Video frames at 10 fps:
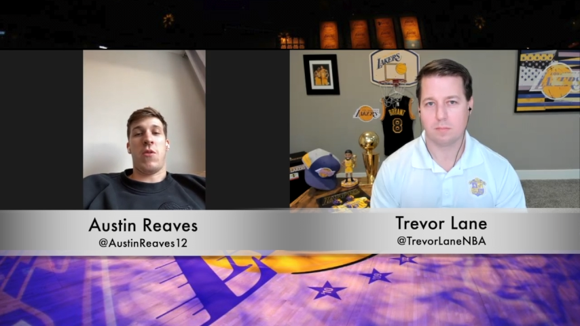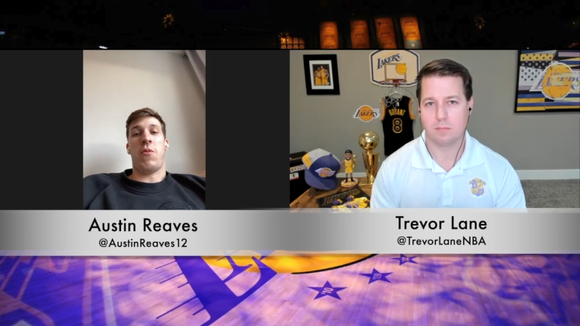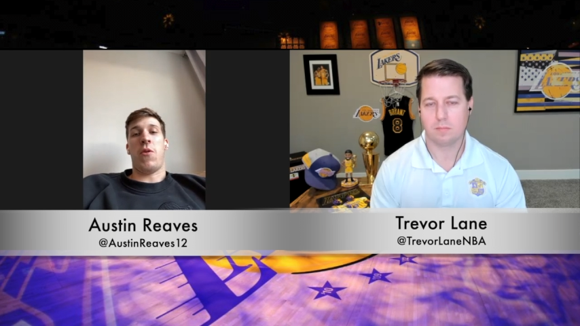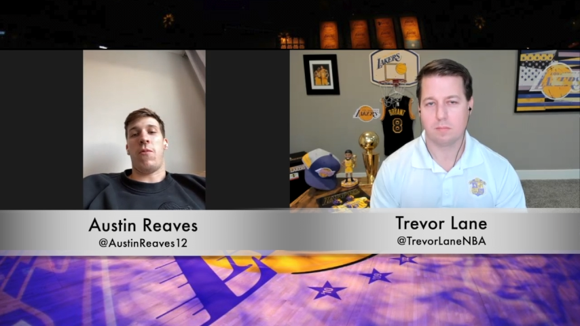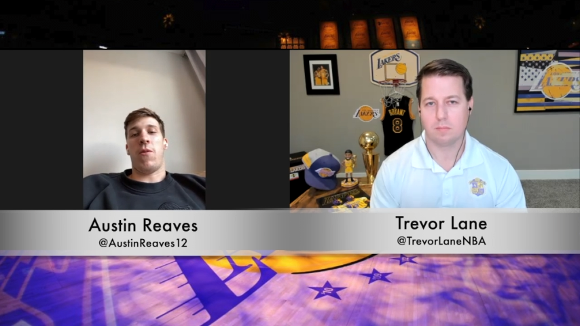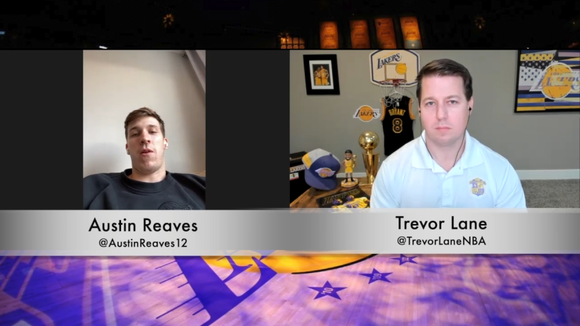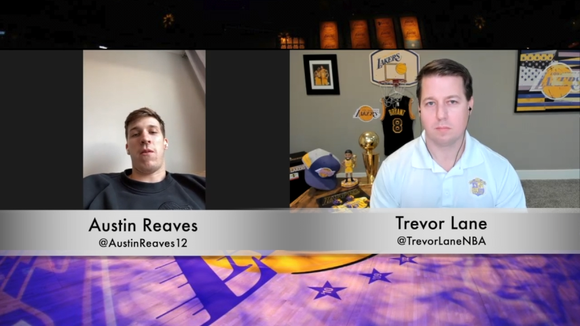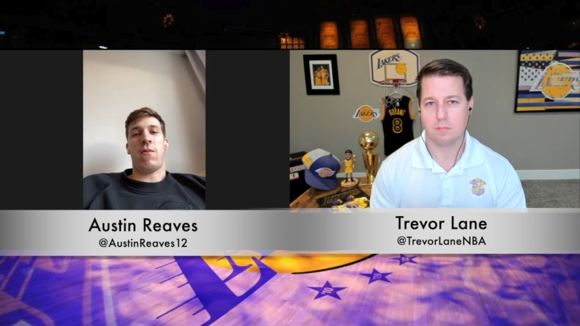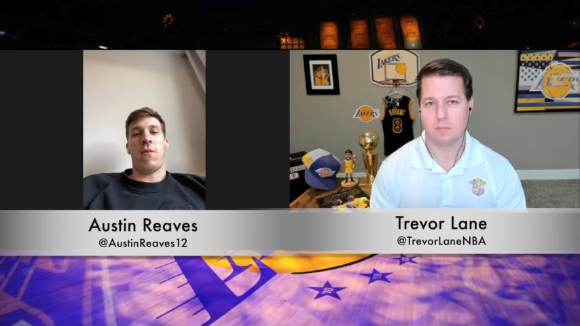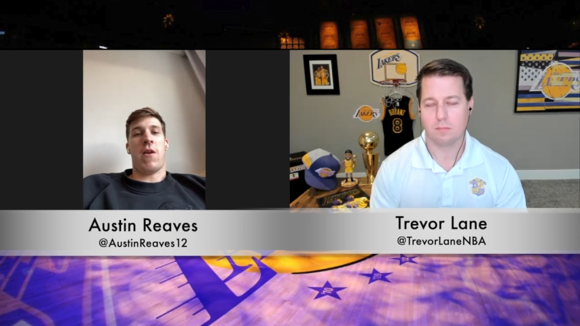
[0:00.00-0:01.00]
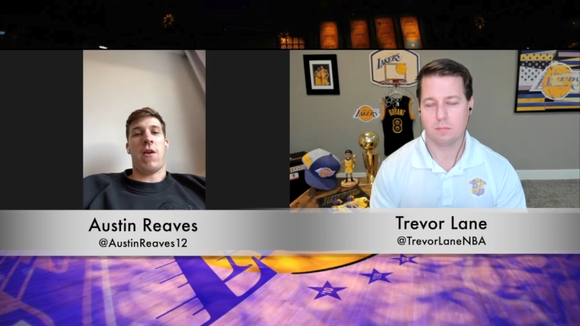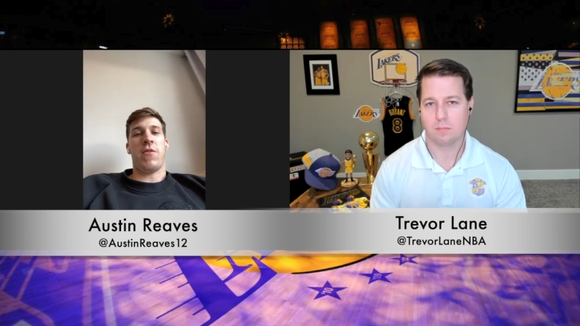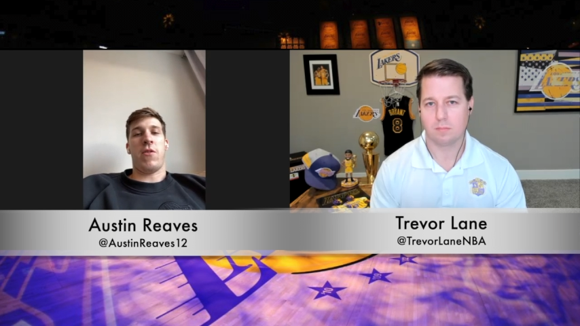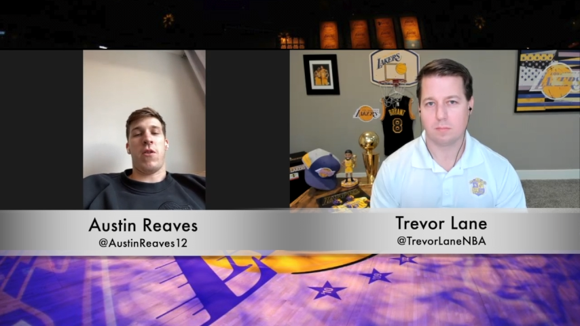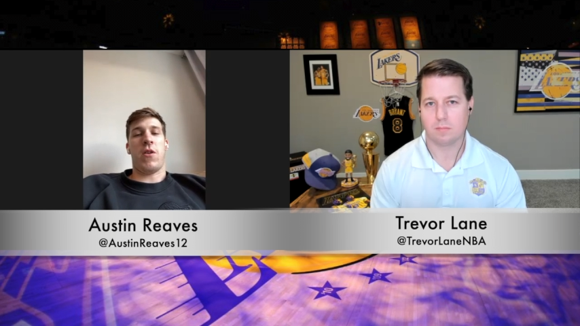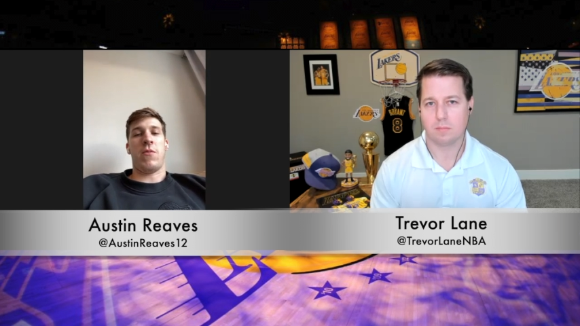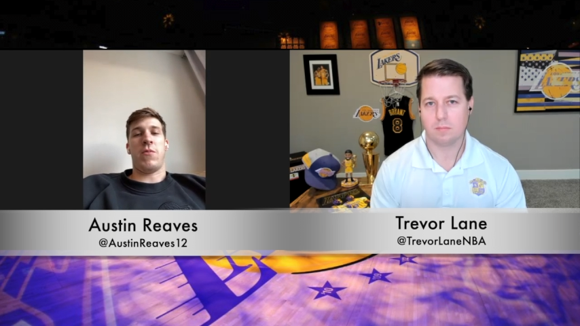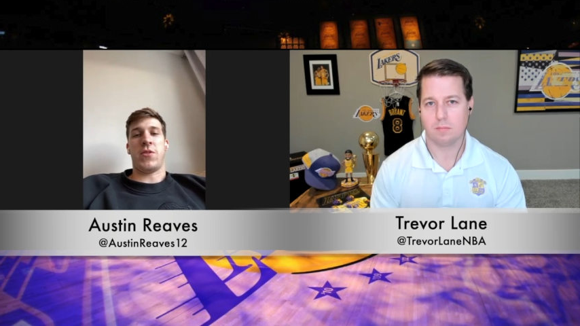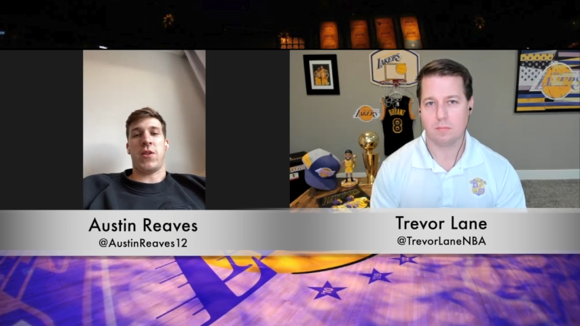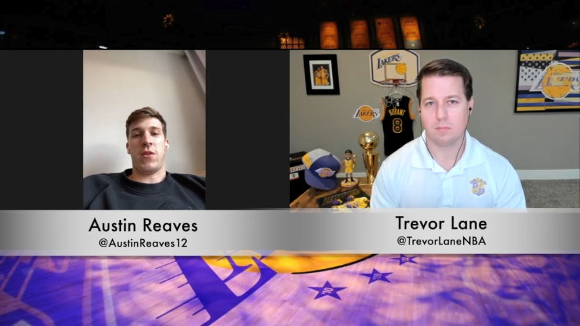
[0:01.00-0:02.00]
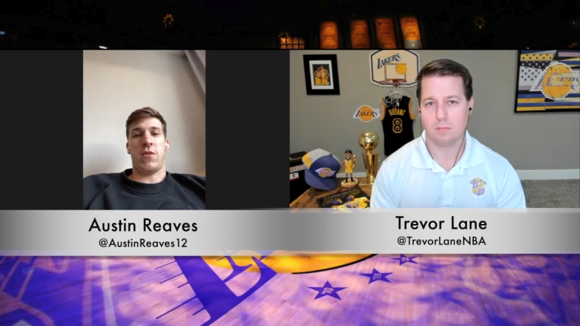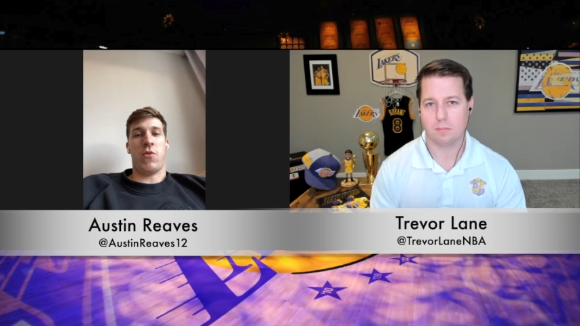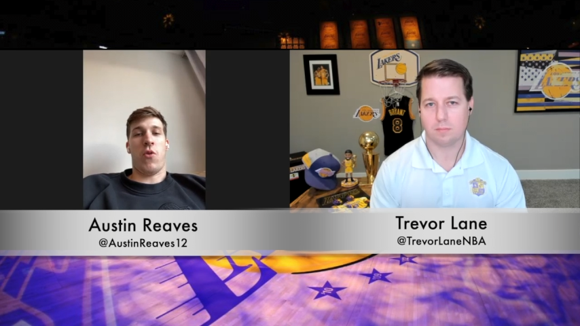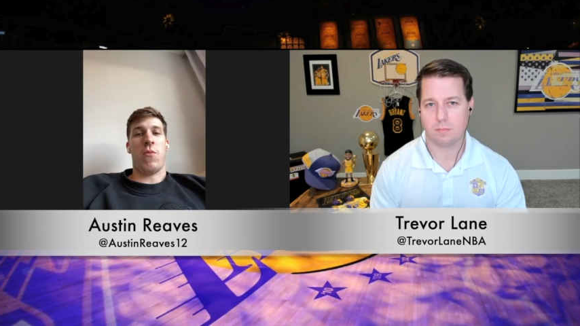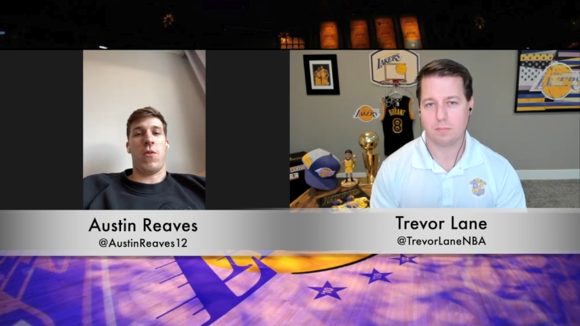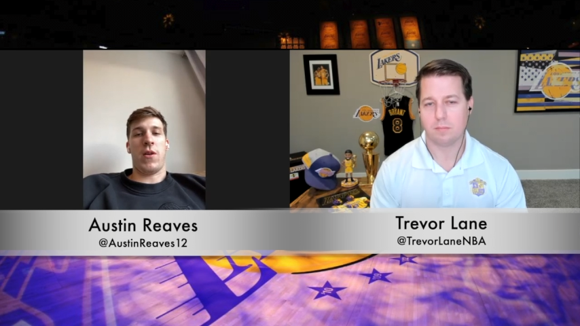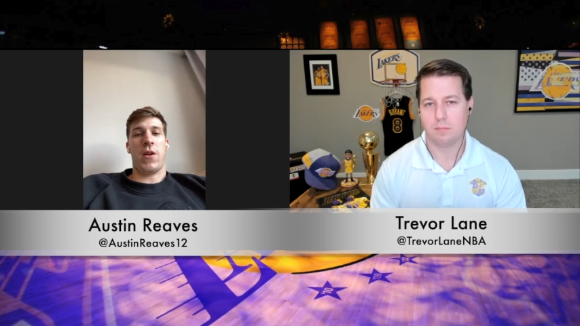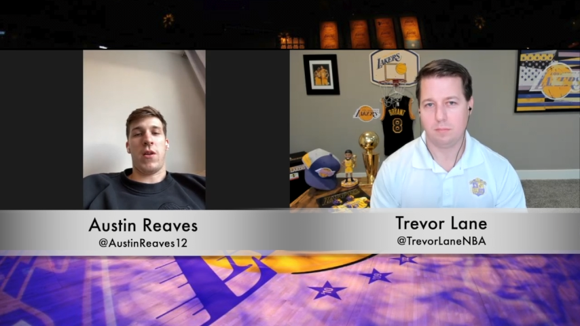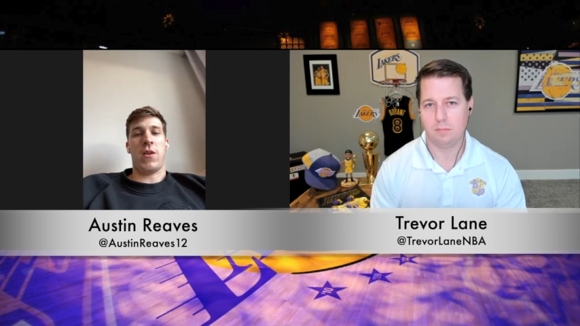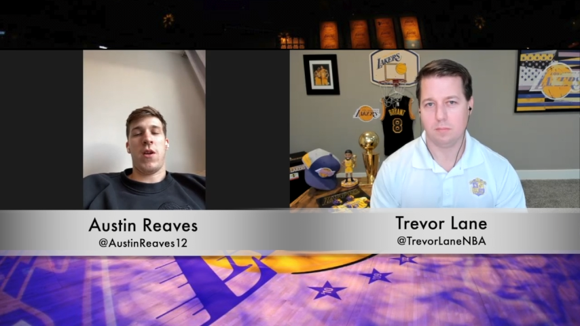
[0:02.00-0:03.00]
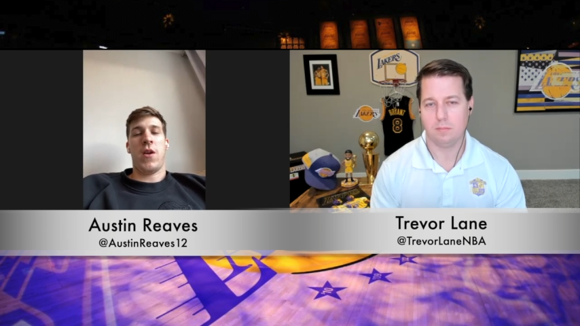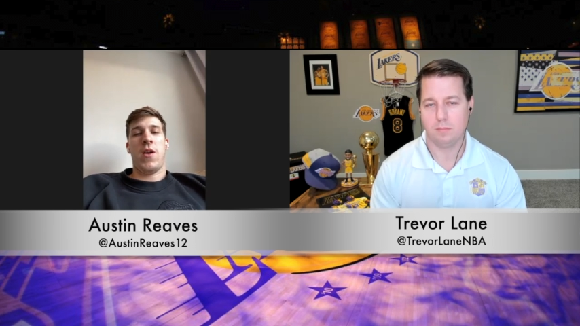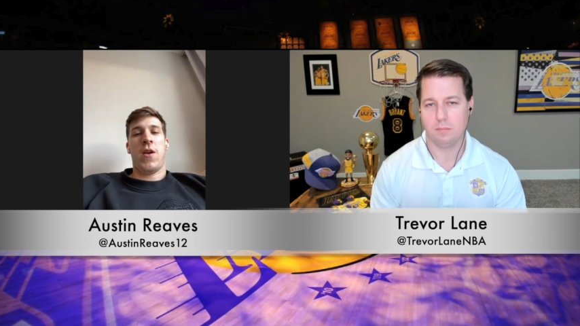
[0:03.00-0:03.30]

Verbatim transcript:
Speaker 1: to a point where, where I feel 100% normal again.